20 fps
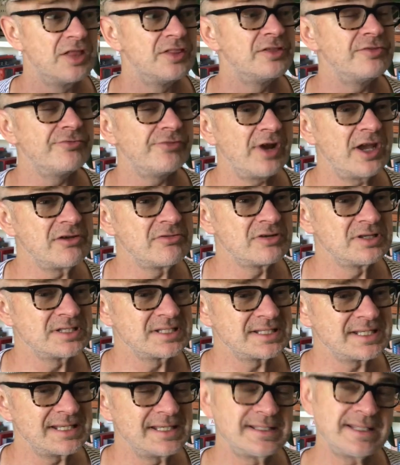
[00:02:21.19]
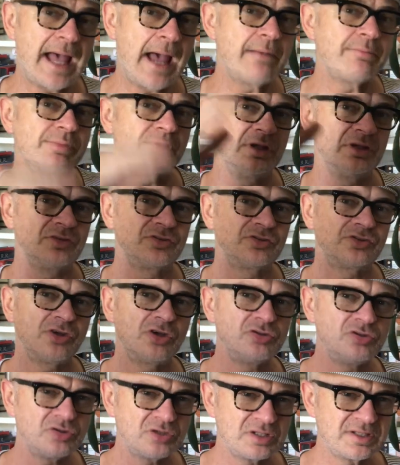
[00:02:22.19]
the fragrance is ambient. So
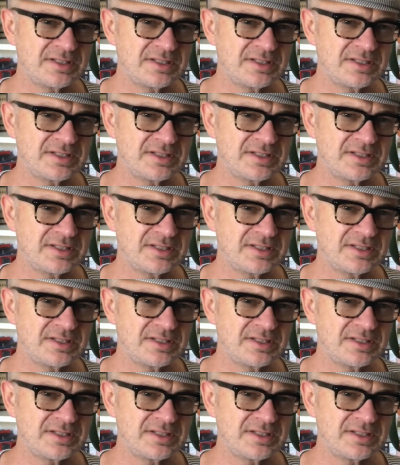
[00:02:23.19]
you can